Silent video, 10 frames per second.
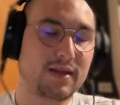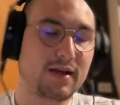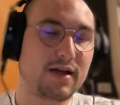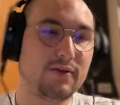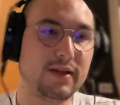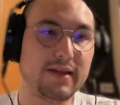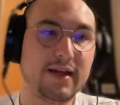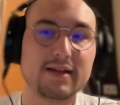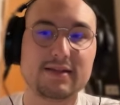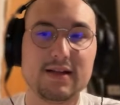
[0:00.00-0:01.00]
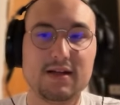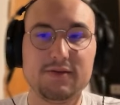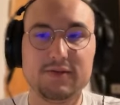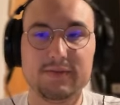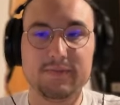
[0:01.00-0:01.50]
how attack
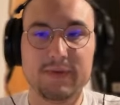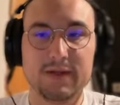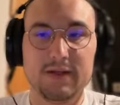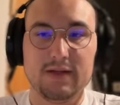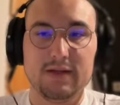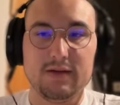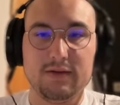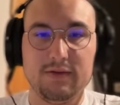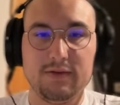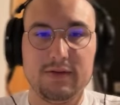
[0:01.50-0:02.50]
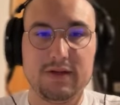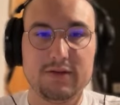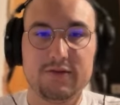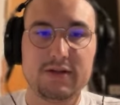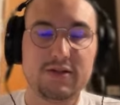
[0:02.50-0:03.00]
sounds on the
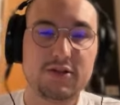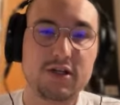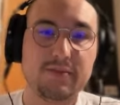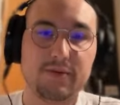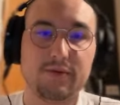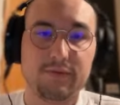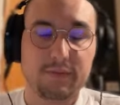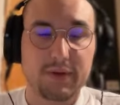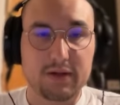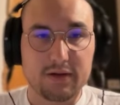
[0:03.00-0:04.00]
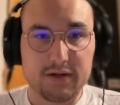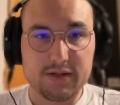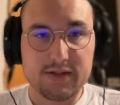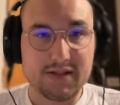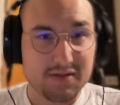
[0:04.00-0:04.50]
transient shaper from
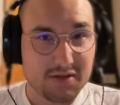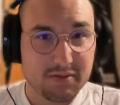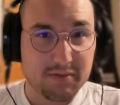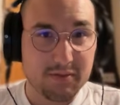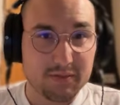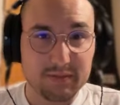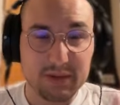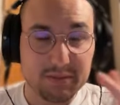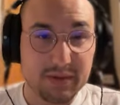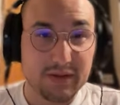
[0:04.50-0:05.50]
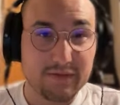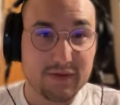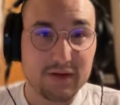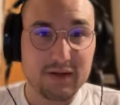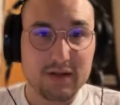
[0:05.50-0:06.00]
Kilohearts. It sounds a little bit, little bit
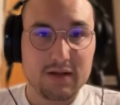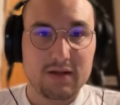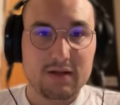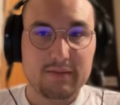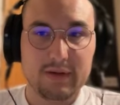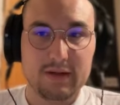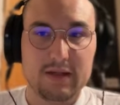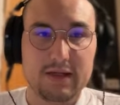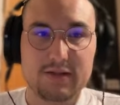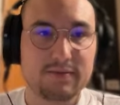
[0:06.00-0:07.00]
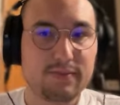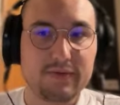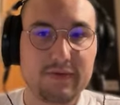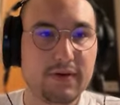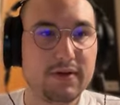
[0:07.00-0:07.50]
different, but I just
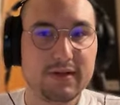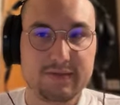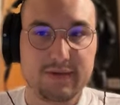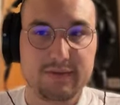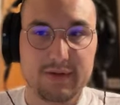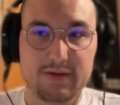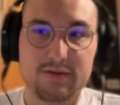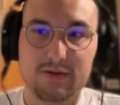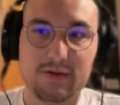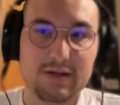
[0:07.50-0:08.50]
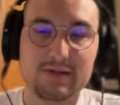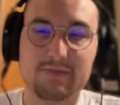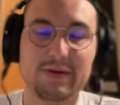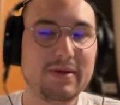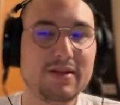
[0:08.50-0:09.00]
prefer this one. But you, you
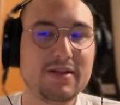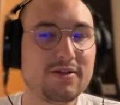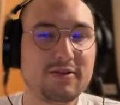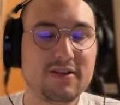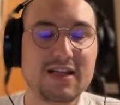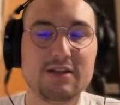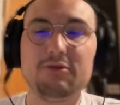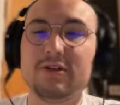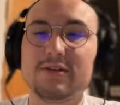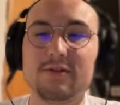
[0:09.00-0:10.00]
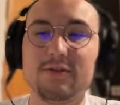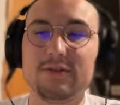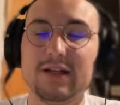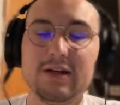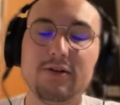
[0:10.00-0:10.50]
pretty much they do this all
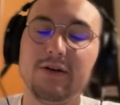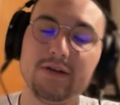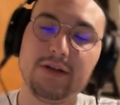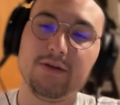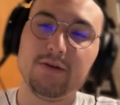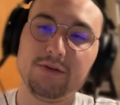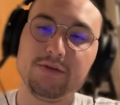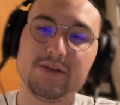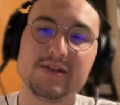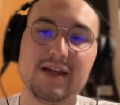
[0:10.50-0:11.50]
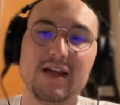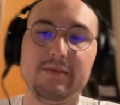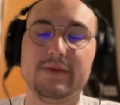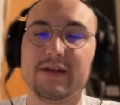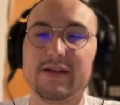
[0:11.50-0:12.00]
they they all do the
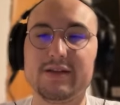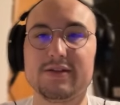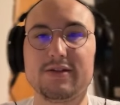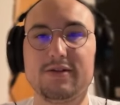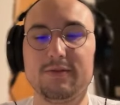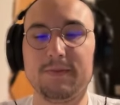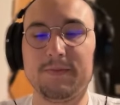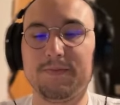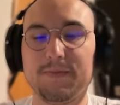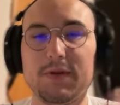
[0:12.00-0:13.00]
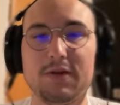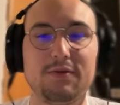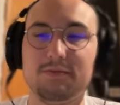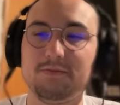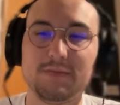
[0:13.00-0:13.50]
same thing, so you know,
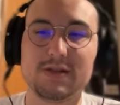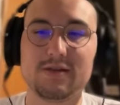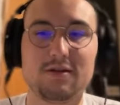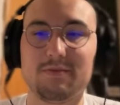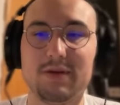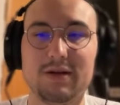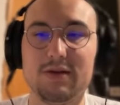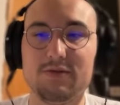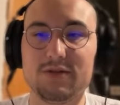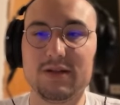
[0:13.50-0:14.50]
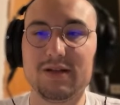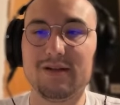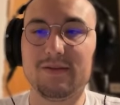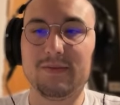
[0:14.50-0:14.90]
not a huge deal.